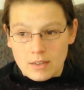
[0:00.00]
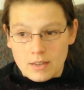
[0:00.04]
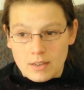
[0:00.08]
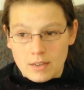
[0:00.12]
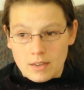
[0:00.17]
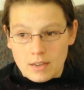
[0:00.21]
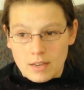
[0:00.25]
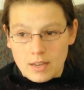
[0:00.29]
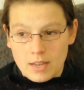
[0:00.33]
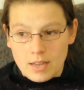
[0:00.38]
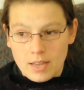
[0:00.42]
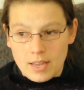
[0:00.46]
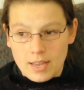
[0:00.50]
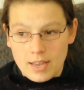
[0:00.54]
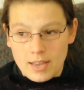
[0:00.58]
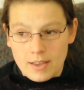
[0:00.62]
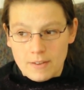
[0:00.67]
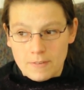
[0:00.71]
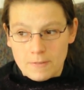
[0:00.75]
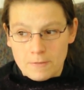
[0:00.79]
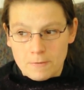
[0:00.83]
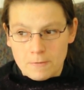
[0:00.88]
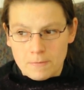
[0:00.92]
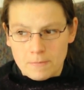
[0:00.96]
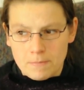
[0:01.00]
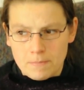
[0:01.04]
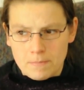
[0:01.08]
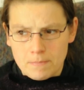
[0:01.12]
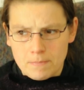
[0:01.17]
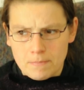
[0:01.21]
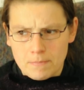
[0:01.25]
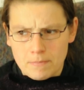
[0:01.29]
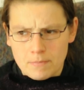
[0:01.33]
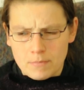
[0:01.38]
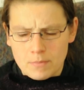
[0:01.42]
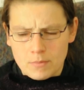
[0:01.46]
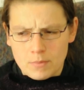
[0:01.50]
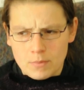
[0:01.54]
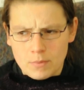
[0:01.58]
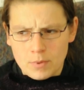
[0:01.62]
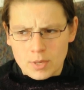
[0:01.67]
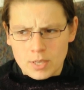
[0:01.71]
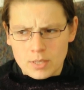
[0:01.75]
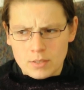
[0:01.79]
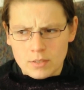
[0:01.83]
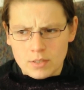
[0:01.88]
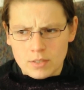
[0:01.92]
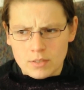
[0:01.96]
have,
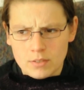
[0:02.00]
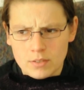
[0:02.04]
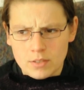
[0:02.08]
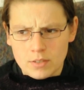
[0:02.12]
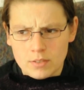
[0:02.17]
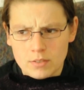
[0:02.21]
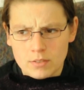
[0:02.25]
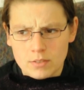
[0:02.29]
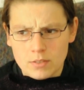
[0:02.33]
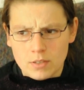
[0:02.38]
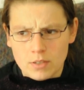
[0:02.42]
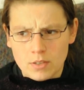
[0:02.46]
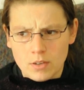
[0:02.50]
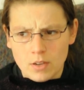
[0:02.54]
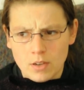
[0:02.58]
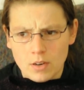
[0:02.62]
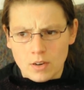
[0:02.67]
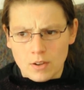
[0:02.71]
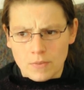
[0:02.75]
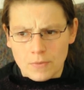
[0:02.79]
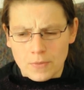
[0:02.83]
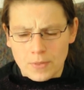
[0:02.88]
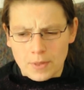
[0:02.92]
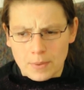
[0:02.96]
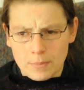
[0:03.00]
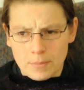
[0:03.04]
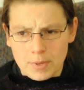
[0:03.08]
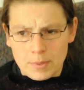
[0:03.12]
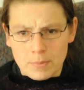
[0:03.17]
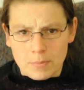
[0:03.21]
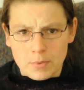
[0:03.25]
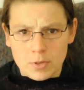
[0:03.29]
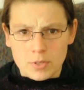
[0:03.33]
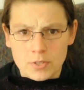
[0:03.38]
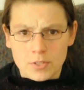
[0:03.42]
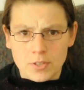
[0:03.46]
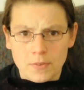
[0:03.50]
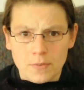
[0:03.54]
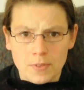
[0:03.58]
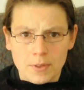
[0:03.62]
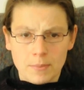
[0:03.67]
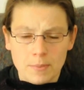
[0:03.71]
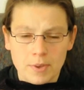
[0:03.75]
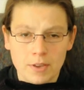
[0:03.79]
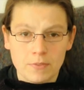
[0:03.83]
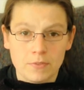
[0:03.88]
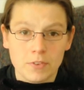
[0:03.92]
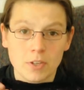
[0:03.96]
well, not all of them, but most of them
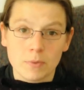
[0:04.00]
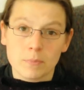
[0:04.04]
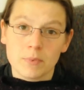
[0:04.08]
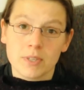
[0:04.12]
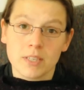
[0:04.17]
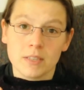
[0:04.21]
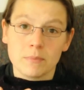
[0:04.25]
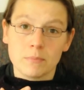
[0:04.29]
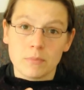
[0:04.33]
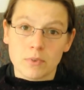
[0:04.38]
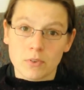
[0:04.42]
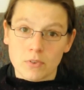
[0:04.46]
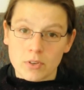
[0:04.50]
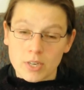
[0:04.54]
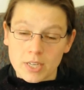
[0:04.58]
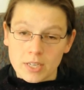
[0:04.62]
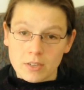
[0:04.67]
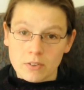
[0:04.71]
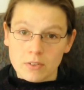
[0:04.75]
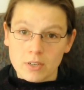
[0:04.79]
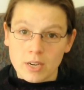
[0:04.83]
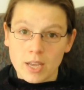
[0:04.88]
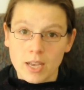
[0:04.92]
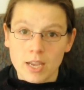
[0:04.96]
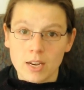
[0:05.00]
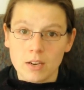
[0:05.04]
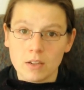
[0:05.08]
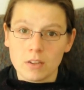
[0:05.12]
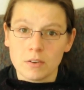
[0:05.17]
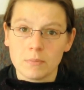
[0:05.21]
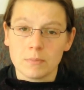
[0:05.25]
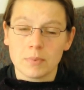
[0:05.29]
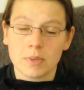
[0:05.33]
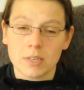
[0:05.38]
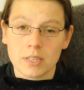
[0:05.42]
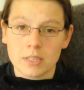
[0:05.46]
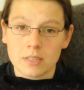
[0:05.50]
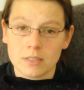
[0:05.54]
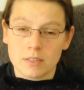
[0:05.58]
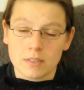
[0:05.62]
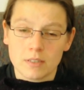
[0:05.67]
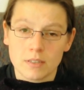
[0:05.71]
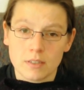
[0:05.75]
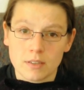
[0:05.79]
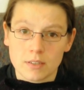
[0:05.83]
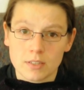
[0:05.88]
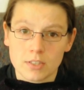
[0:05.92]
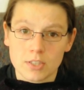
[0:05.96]
have not been in merino nylon, but
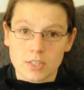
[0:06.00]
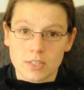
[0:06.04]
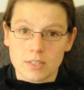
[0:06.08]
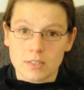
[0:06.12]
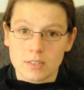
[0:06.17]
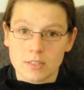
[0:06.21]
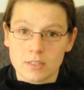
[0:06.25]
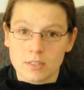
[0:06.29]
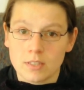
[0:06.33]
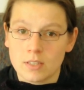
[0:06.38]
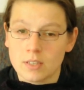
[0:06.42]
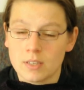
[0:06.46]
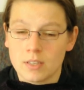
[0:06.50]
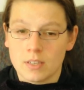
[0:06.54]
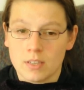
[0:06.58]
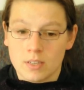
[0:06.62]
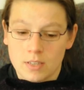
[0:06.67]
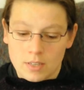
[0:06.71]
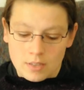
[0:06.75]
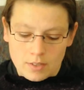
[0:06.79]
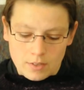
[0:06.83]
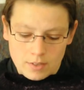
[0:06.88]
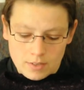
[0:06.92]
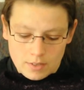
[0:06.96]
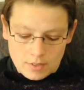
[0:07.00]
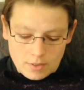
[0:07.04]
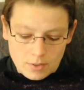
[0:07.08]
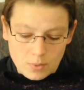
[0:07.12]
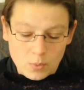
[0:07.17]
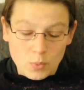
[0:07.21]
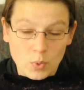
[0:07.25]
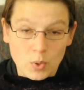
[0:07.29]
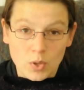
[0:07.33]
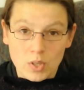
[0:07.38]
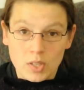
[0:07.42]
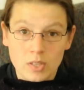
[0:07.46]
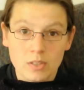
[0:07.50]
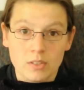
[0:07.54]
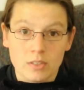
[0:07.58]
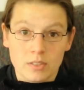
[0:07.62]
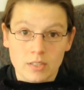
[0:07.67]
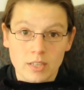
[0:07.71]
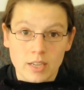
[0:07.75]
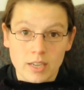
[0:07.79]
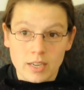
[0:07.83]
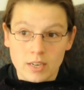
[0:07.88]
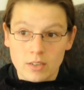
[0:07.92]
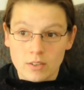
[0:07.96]
just wool
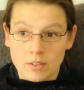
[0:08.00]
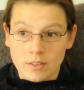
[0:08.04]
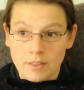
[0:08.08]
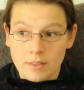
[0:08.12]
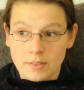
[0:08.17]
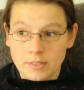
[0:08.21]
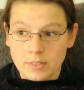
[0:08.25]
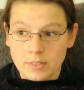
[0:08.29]
nylon,